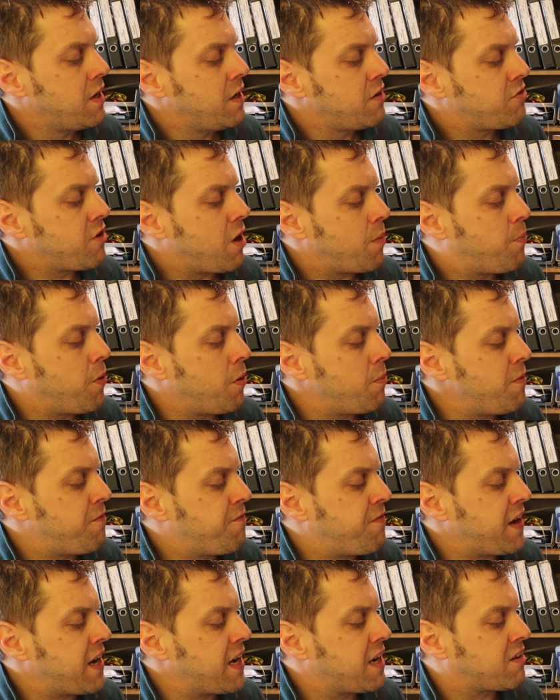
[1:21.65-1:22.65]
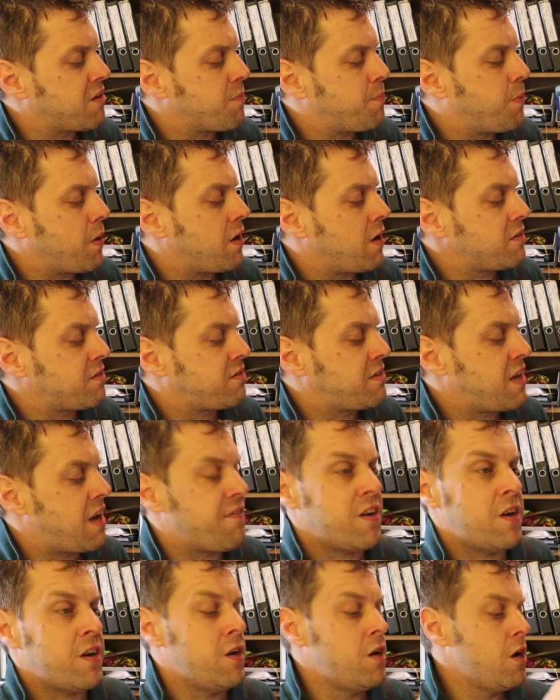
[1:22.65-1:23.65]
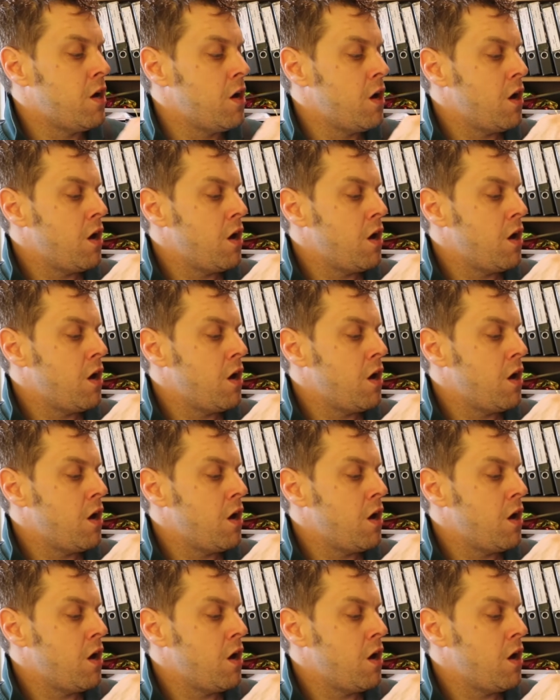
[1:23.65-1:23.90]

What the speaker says: So I put my finger to part 7,